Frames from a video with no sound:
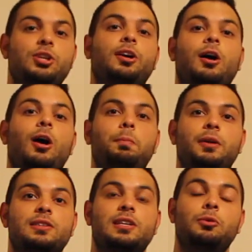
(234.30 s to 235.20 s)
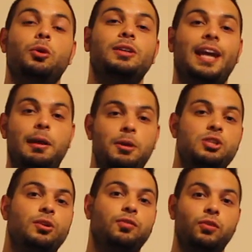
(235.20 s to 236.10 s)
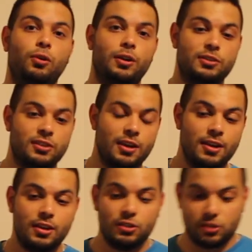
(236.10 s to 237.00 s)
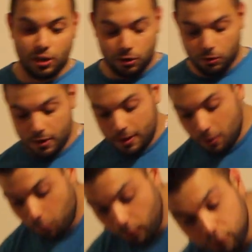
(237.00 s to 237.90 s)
your carpets. It will damage your floors. So we're